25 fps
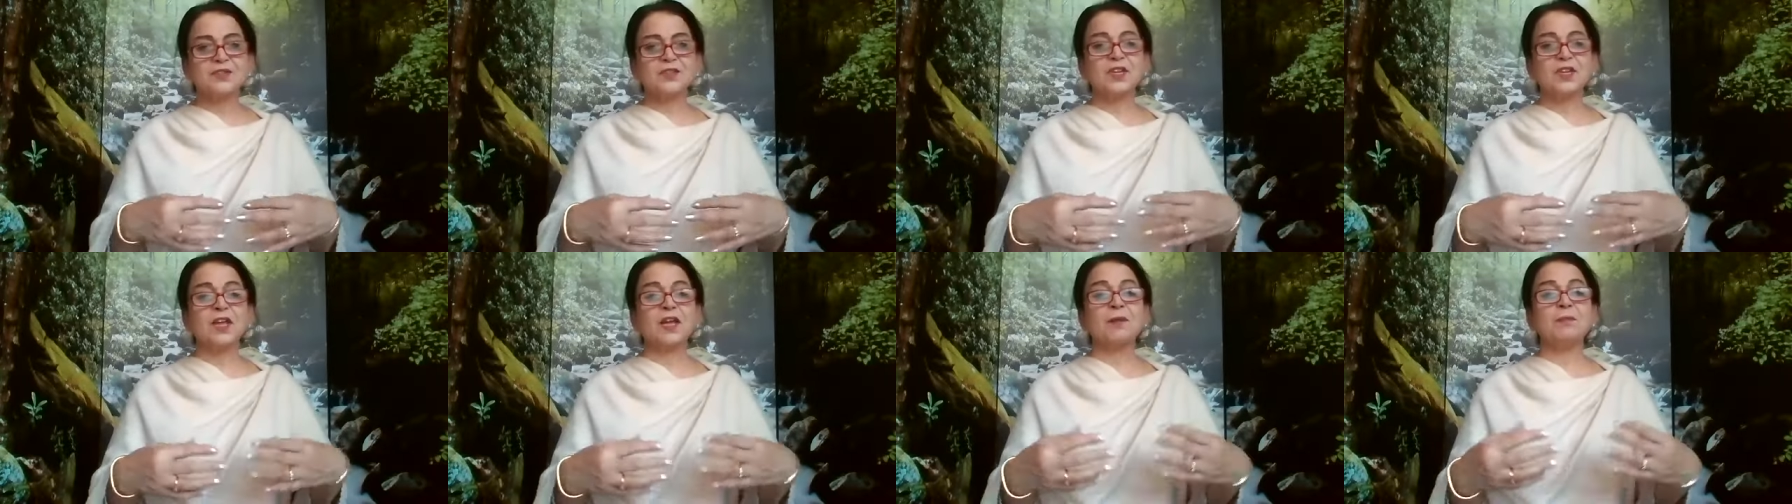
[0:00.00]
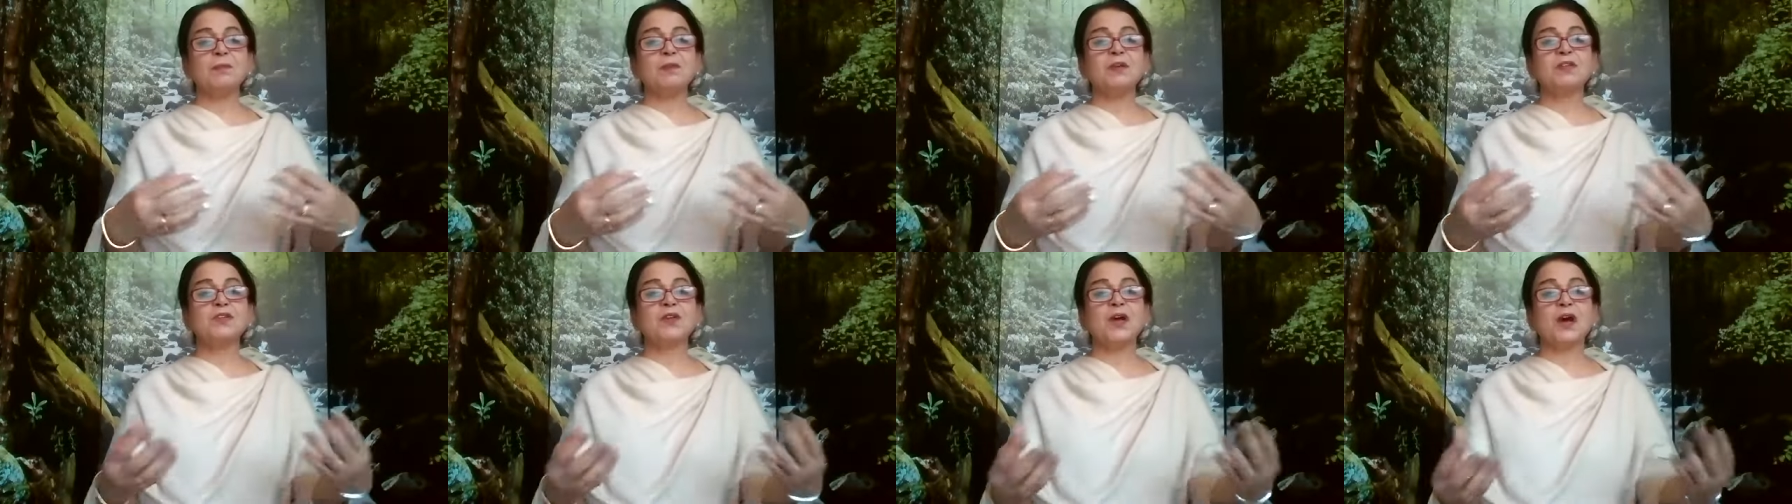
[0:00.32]

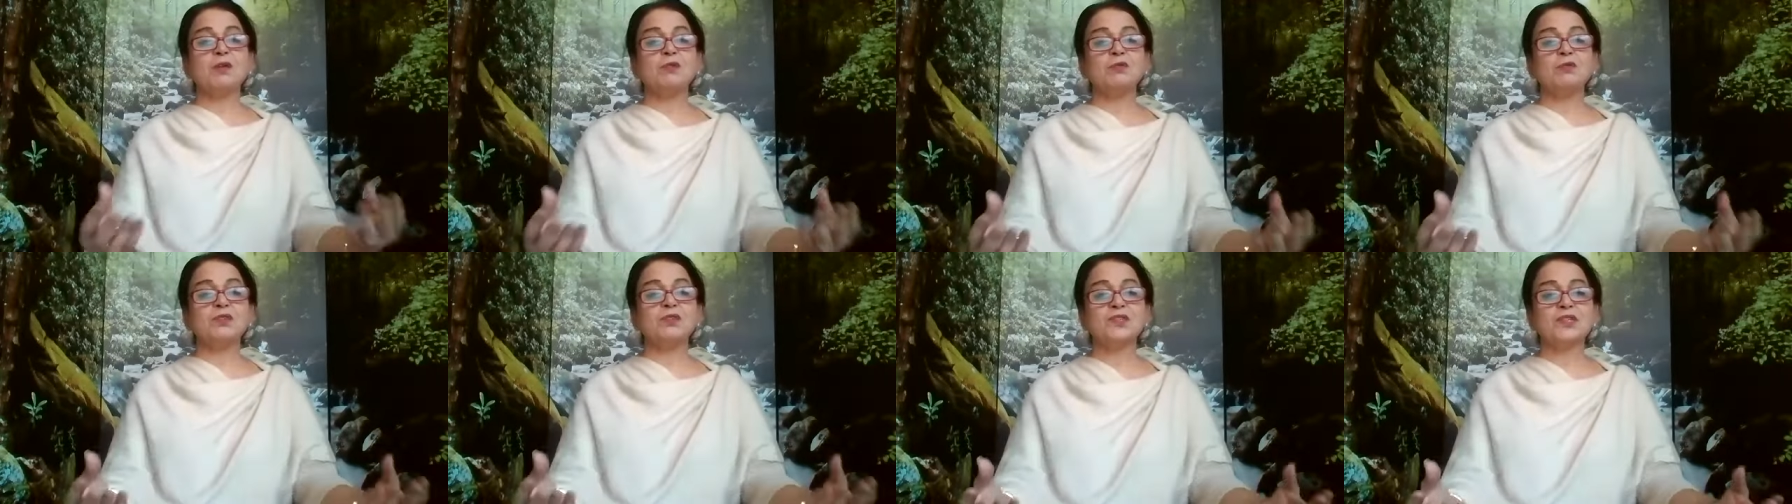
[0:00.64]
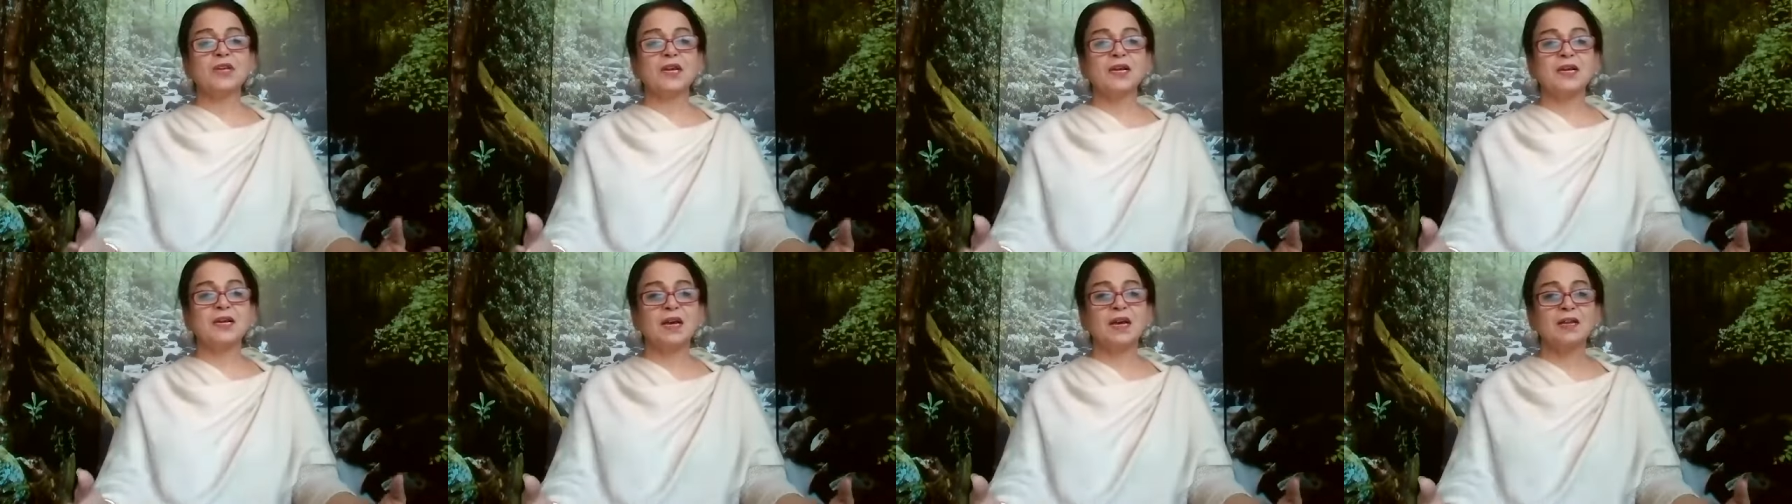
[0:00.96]
same is
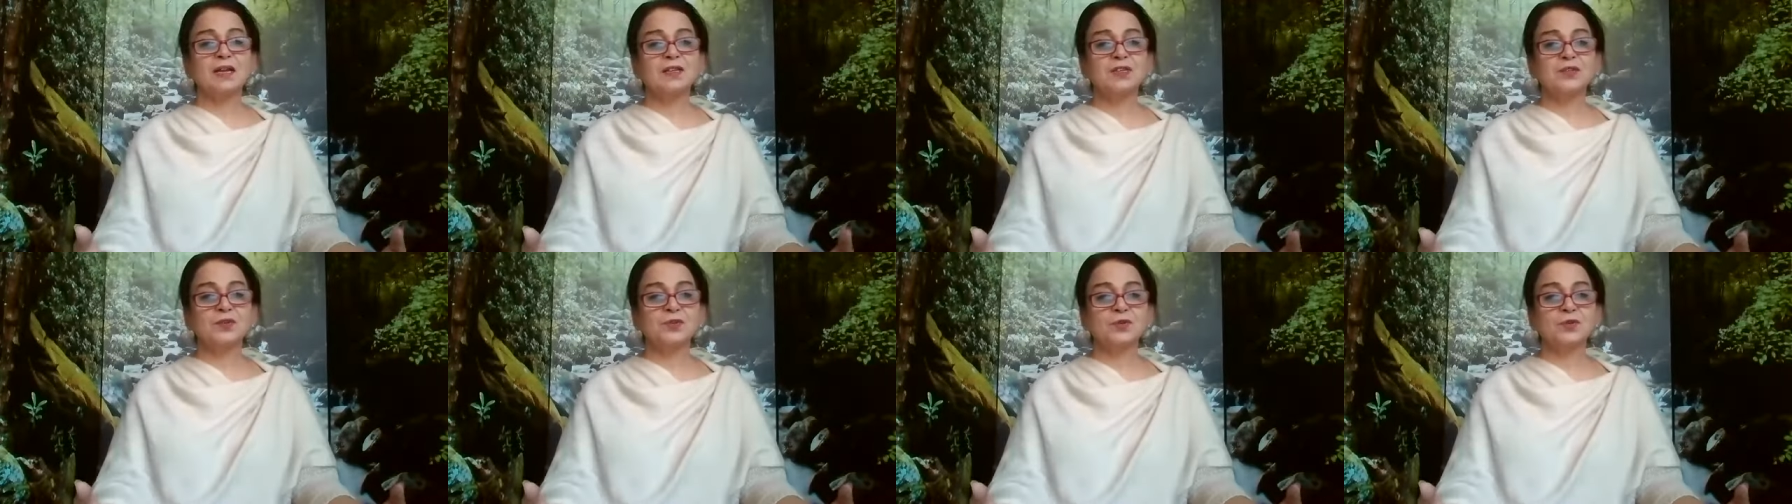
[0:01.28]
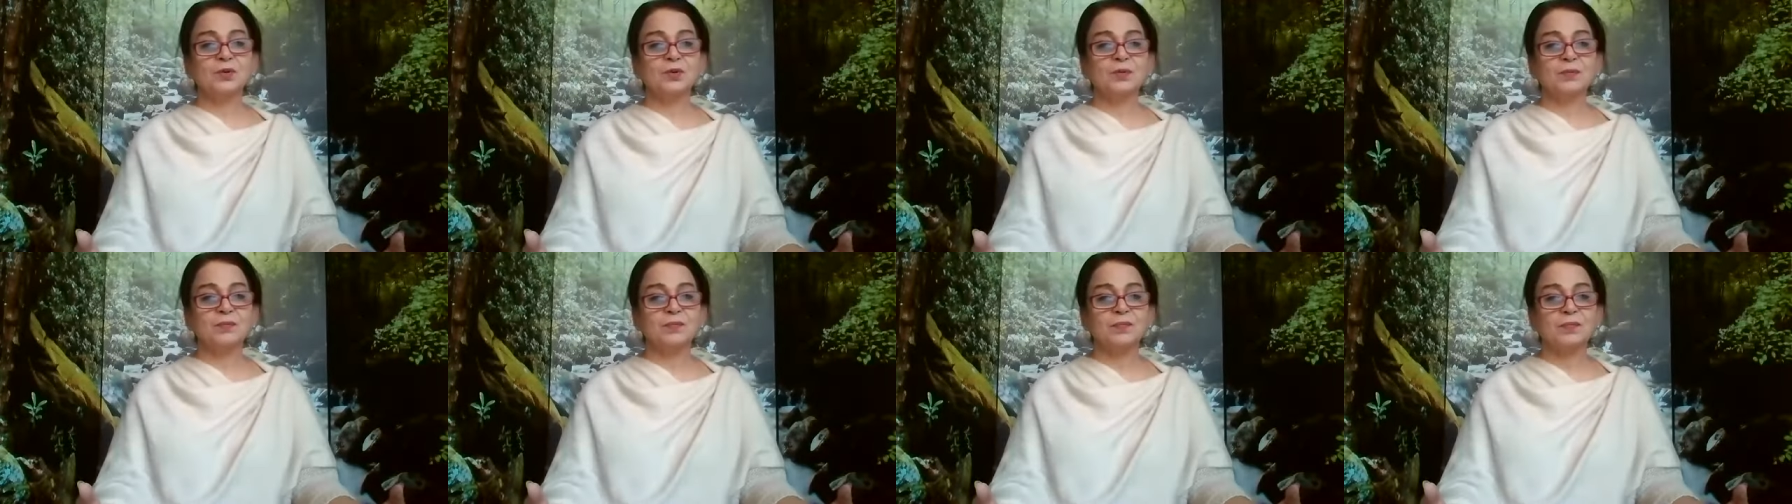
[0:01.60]
outside
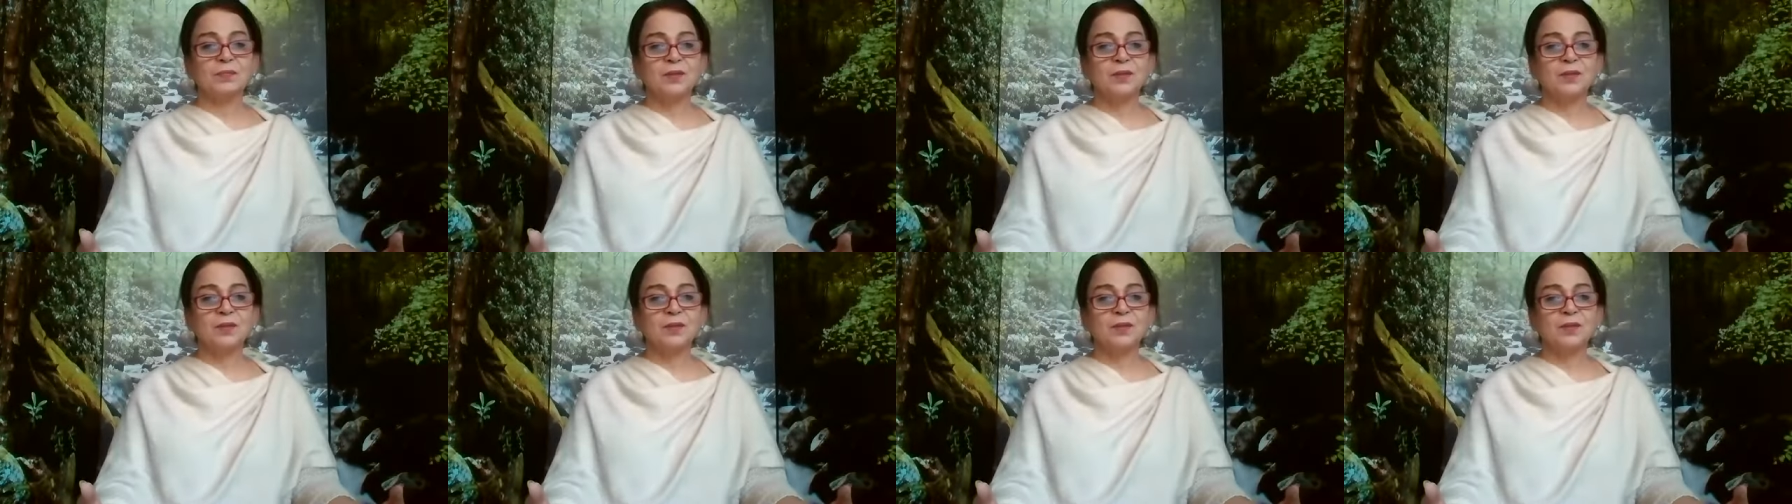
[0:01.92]
also.